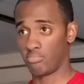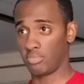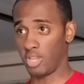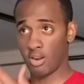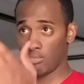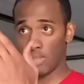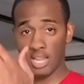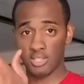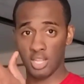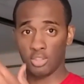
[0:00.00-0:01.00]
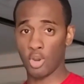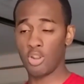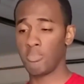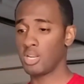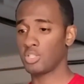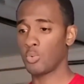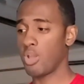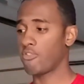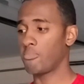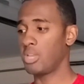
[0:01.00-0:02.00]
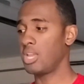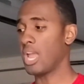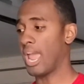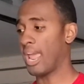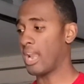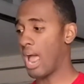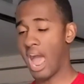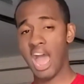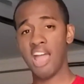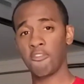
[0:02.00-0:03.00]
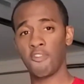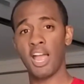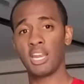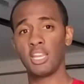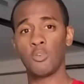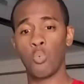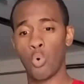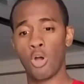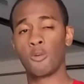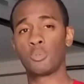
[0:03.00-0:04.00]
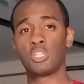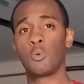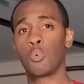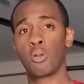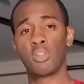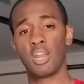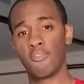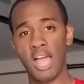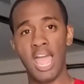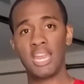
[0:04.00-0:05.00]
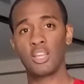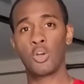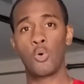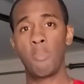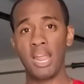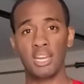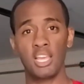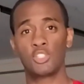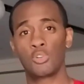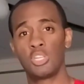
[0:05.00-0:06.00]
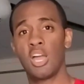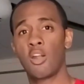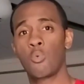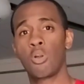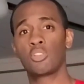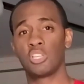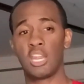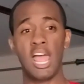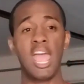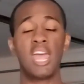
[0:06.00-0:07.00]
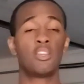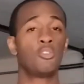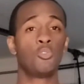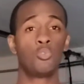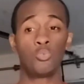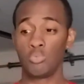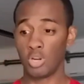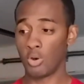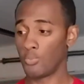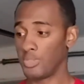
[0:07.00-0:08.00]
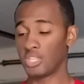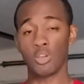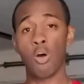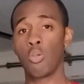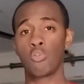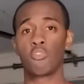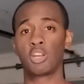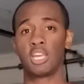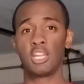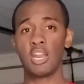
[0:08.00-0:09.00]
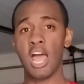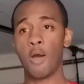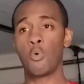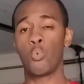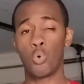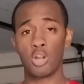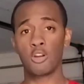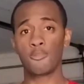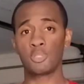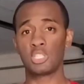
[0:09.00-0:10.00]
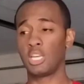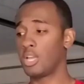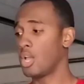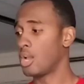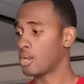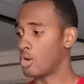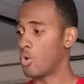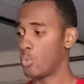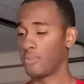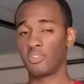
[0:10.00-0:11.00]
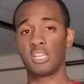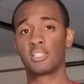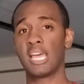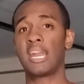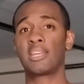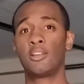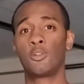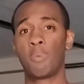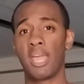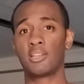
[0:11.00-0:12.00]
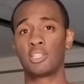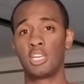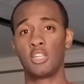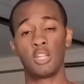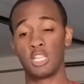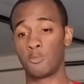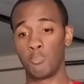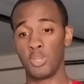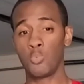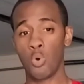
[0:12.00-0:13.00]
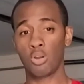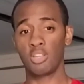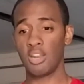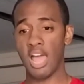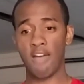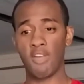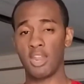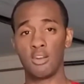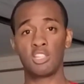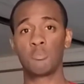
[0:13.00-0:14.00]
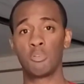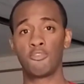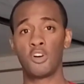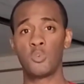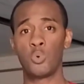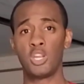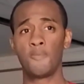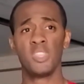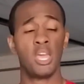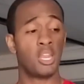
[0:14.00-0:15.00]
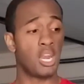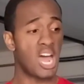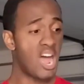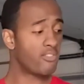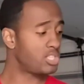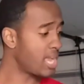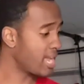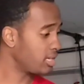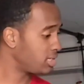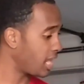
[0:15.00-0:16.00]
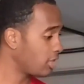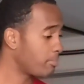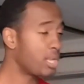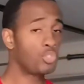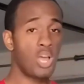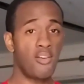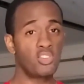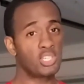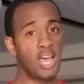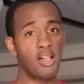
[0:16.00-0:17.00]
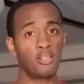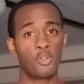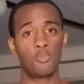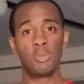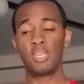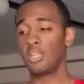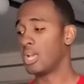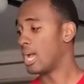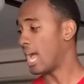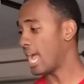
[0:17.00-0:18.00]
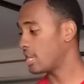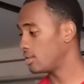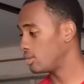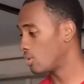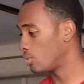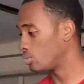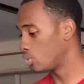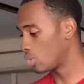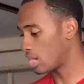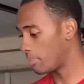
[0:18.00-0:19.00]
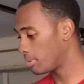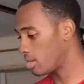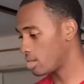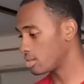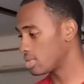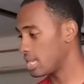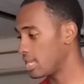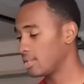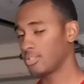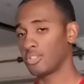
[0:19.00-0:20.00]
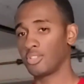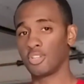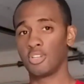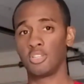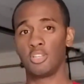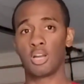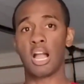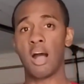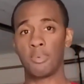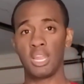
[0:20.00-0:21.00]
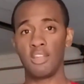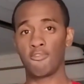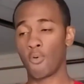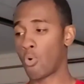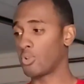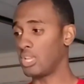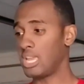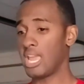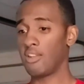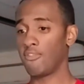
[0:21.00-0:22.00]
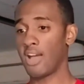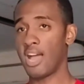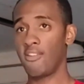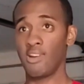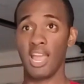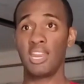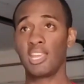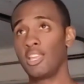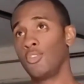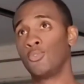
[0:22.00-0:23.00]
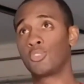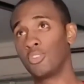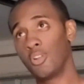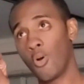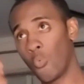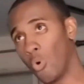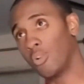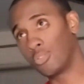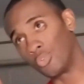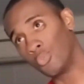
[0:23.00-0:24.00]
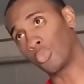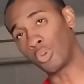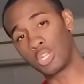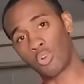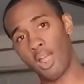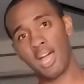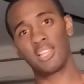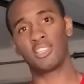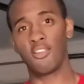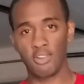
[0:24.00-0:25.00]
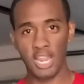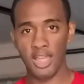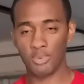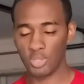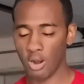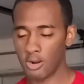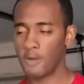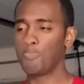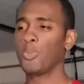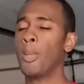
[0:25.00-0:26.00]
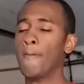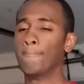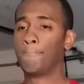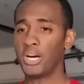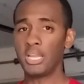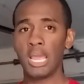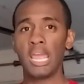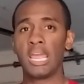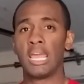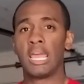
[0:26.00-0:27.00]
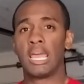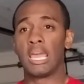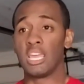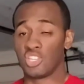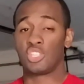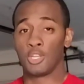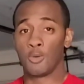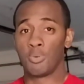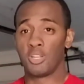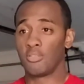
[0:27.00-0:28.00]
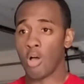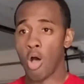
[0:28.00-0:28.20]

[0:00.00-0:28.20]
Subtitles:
they're, like I said, 30 minutes away from me, and I find it 100% worth it. If I had to go back to SRT Auto Works and I had to do, you know, this all over again, I will 100% go with the Exotic Killer package again. It's been worth it. I've had nothing but fun with it. Now, obviously, I had to tailor my driving style a little bit. I had to, you know, do a couple of other things to, you know, accommodate for the E85. I had to get used to, you know, 1, 2, 3 tries every damn startup. But it's still been